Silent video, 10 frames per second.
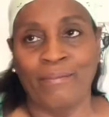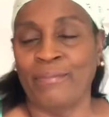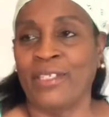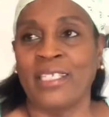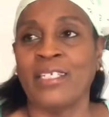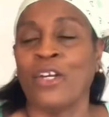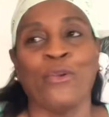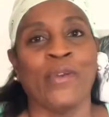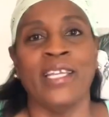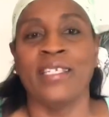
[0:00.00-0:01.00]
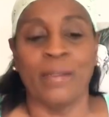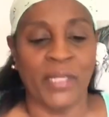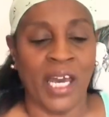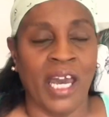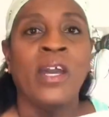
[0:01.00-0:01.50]
just agree
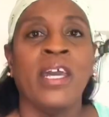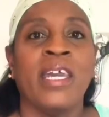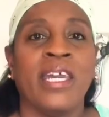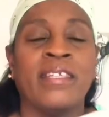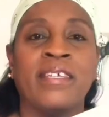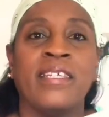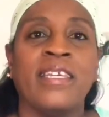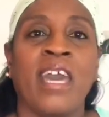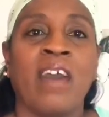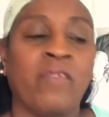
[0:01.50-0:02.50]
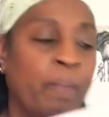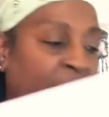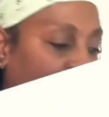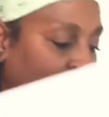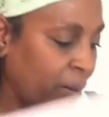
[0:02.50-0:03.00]
sometimes. It's good to have a
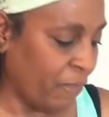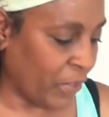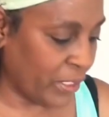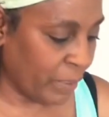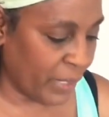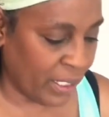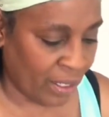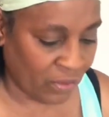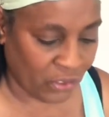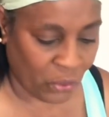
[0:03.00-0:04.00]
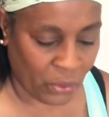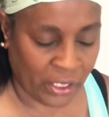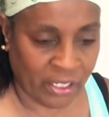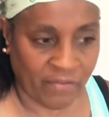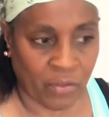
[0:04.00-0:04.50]
backup for somebody else to go in
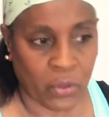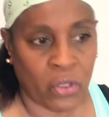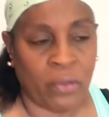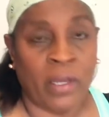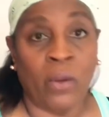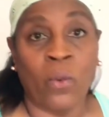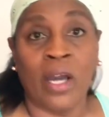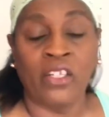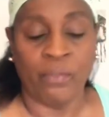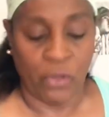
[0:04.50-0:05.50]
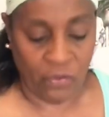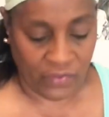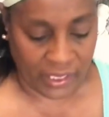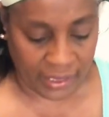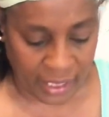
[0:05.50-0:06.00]
a different room and watch movies.